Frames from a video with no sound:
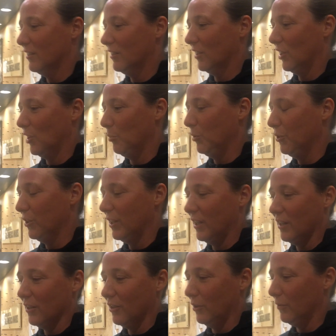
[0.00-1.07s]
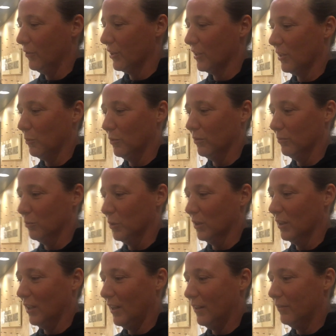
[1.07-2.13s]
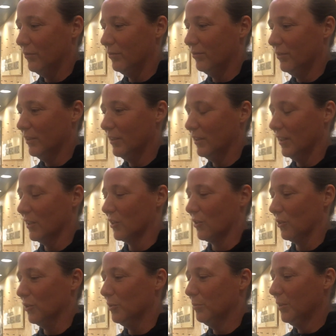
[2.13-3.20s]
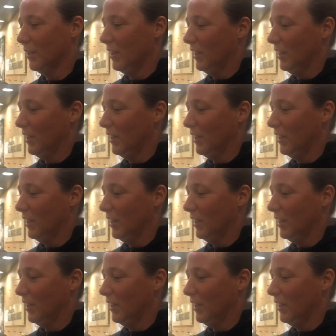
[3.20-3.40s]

the community here, the university will will love this group.